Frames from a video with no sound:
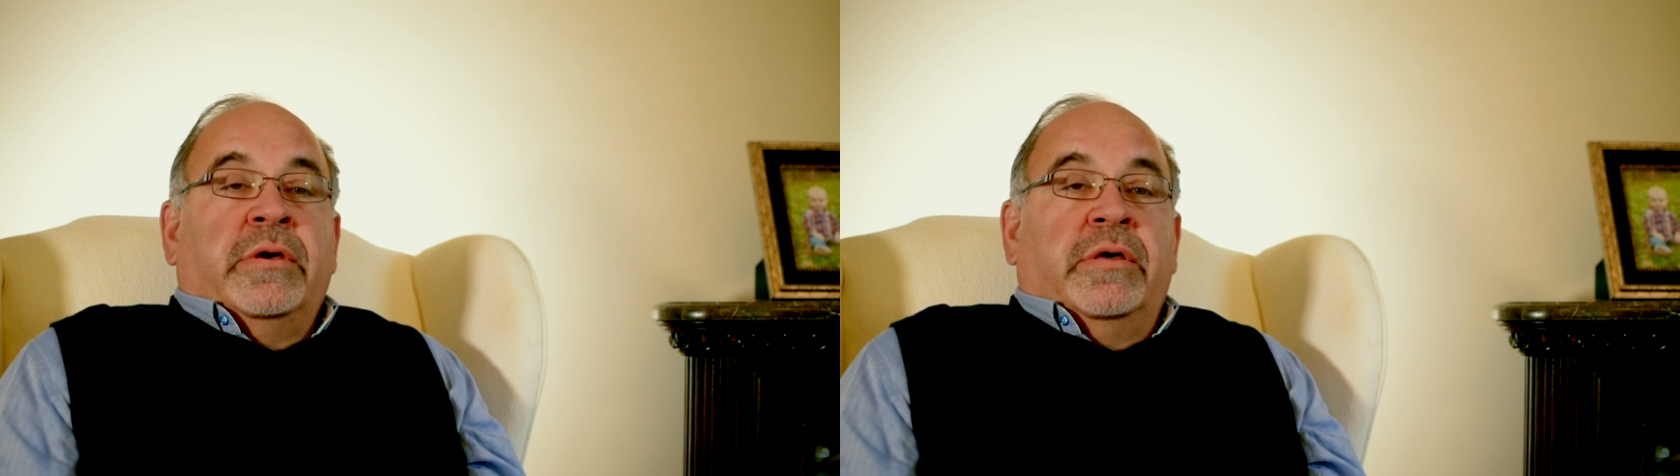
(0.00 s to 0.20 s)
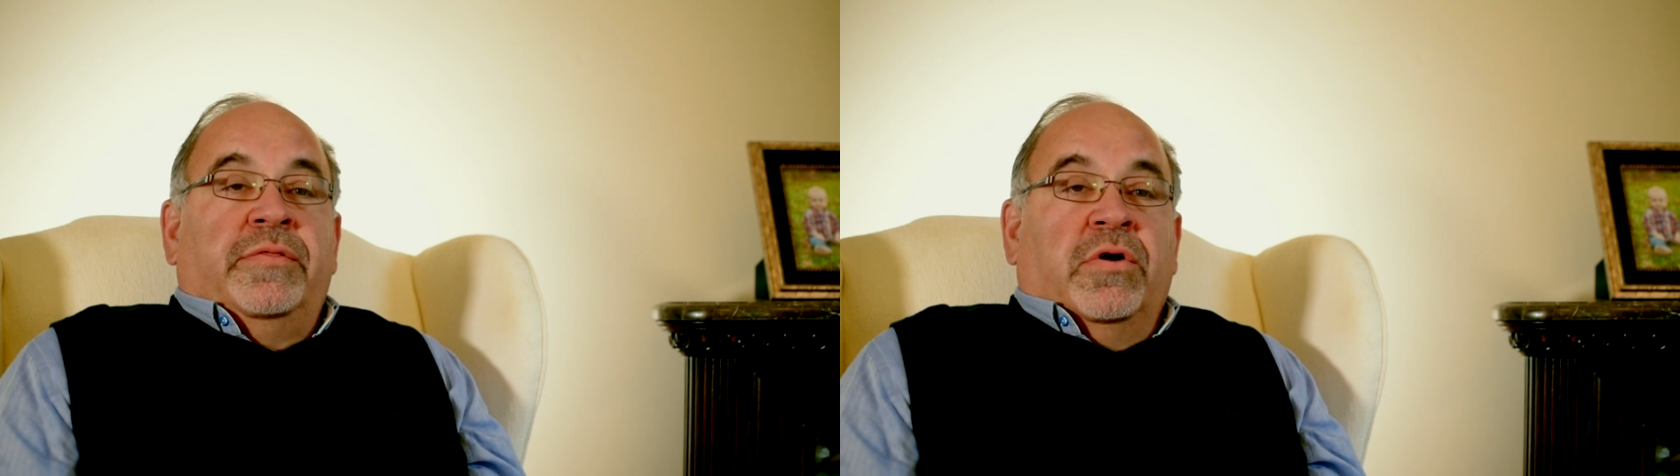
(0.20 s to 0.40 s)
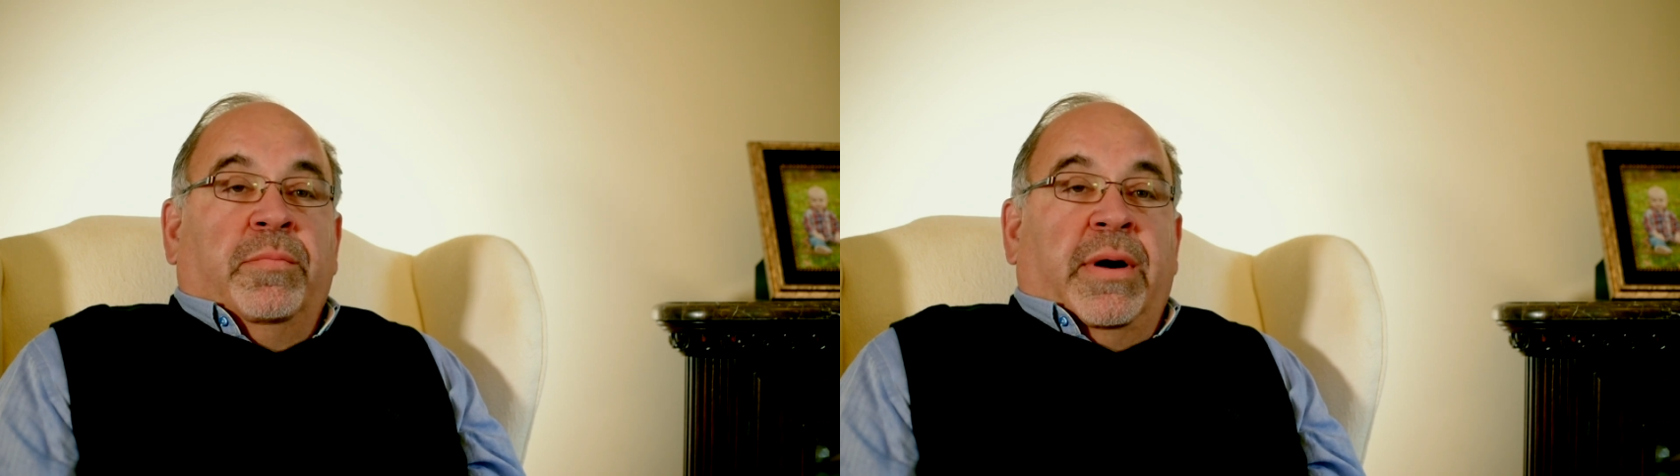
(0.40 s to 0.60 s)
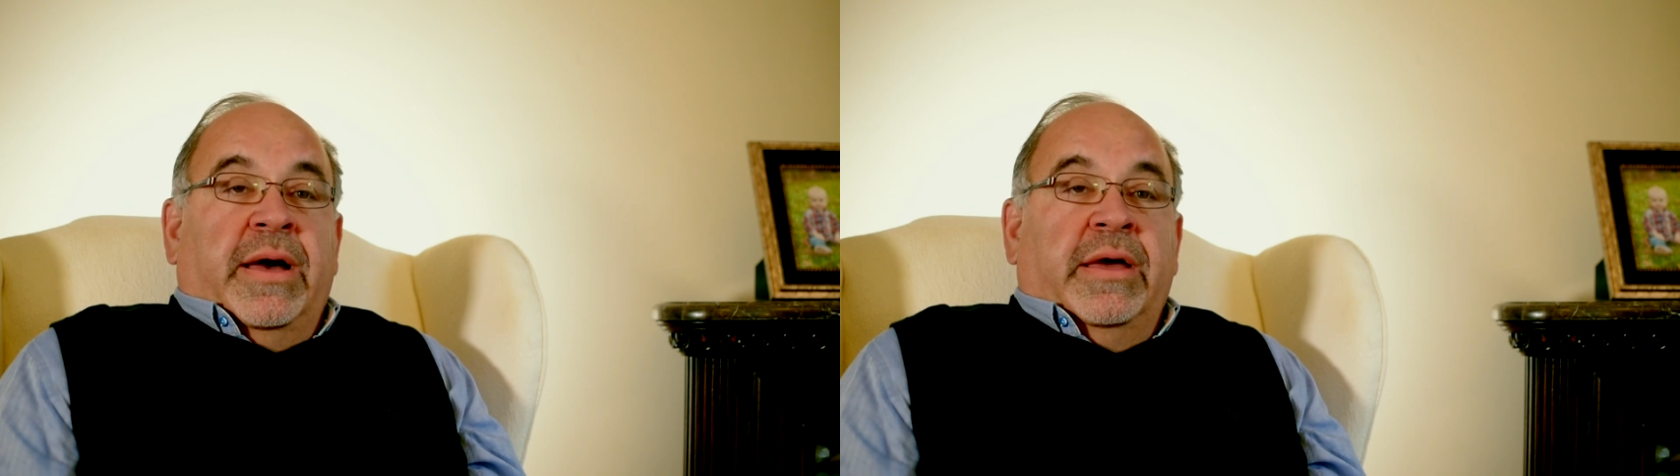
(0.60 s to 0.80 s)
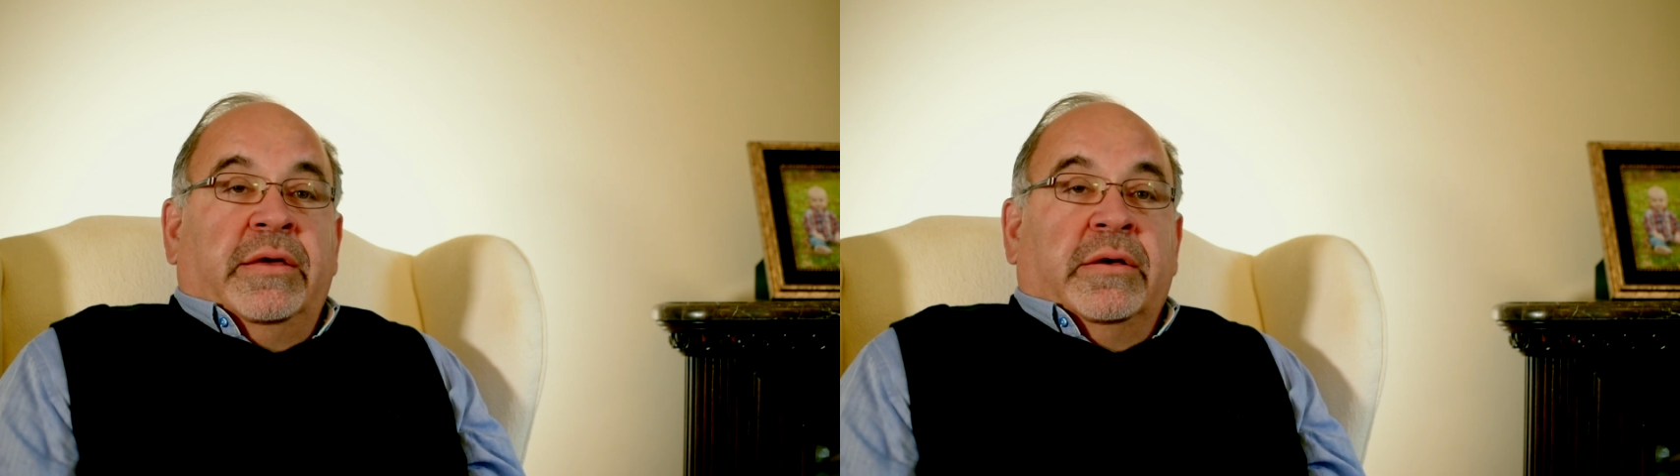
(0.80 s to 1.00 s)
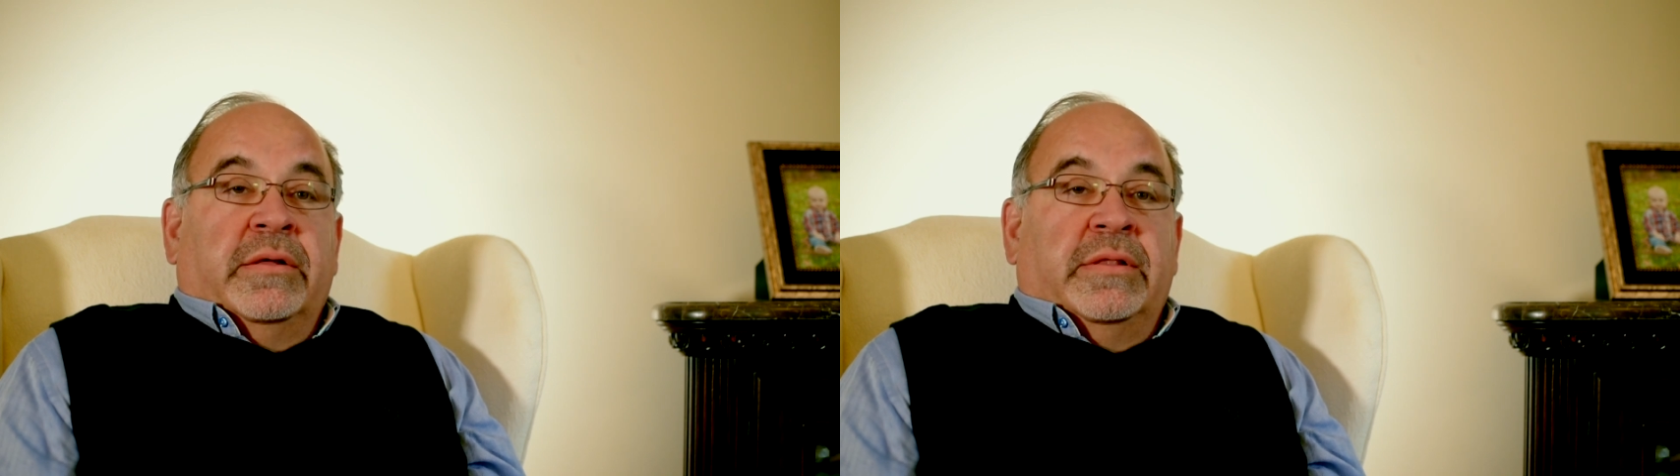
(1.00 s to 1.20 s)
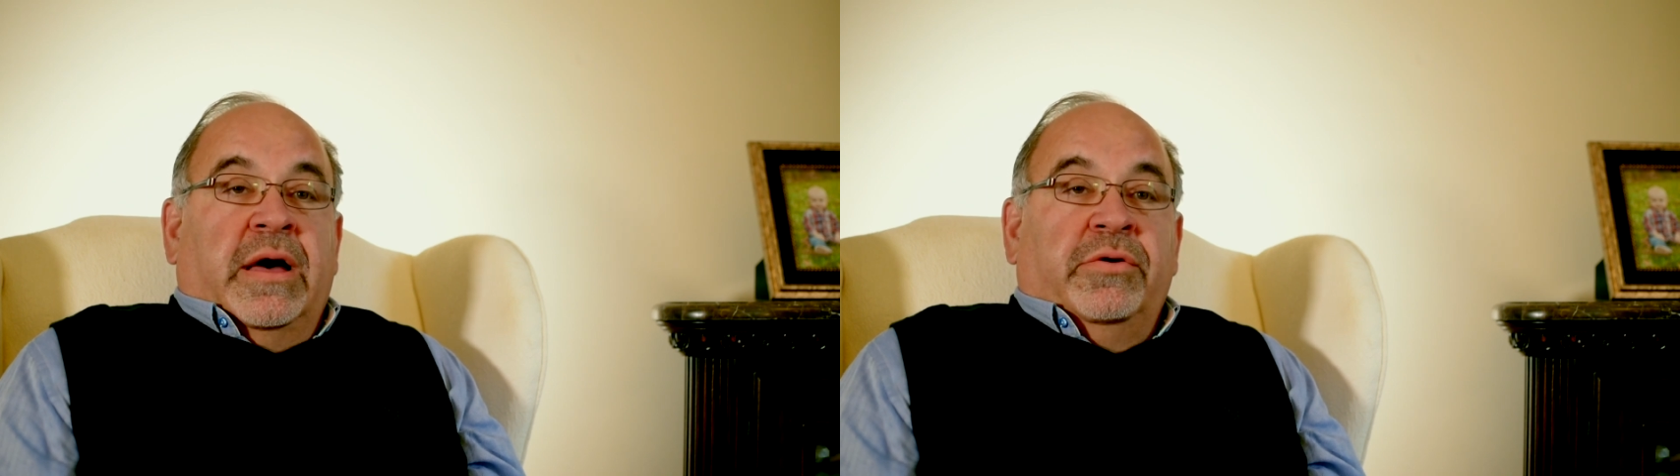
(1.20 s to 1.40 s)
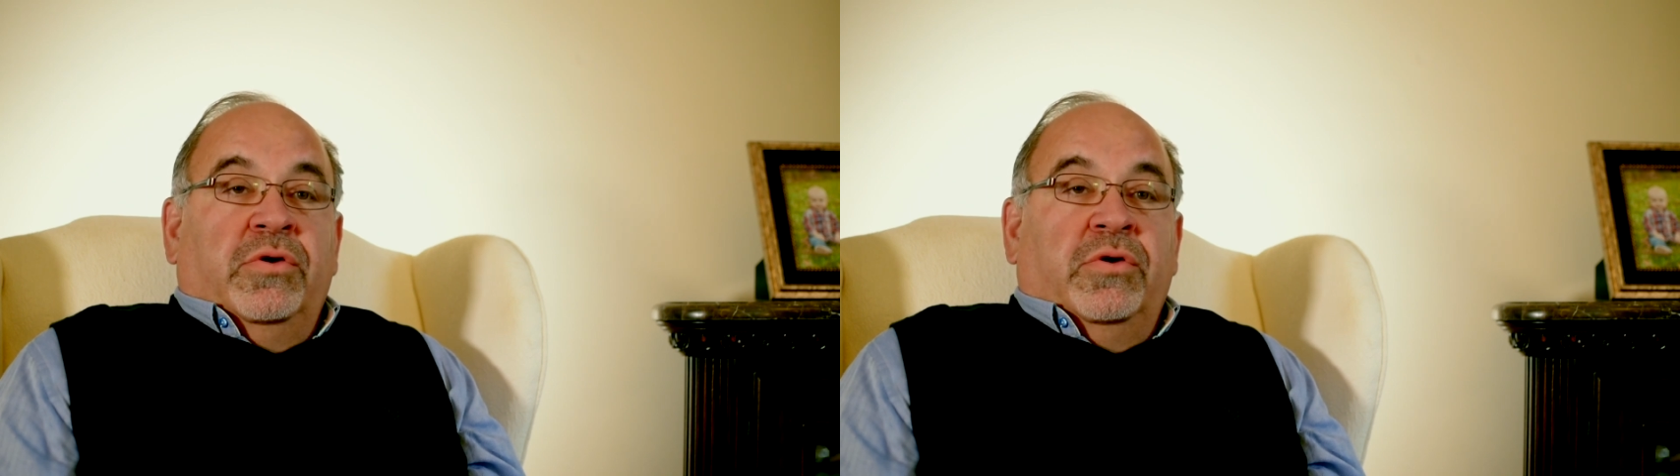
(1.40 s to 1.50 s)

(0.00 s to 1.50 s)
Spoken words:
and thereby allow